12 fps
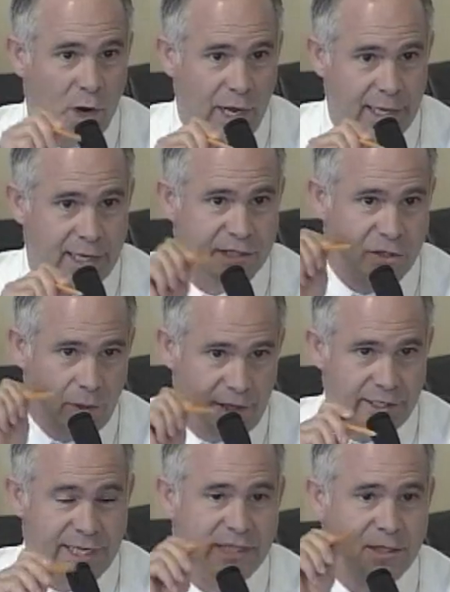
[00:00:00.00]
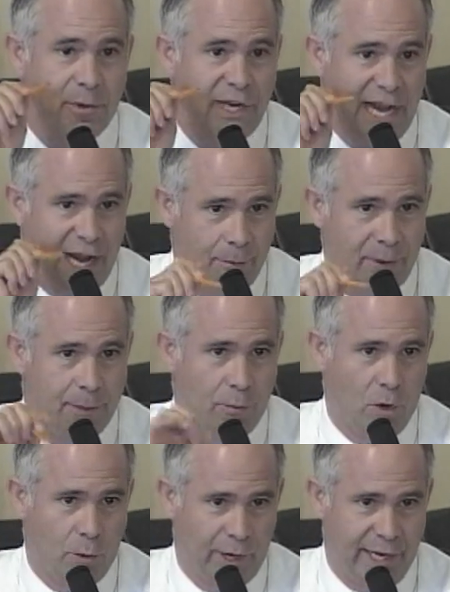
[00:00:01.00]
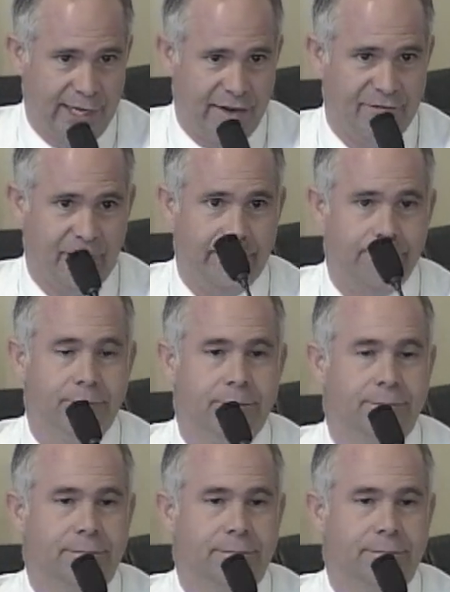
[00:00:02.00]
one in his earlier testimony. How many more were identified?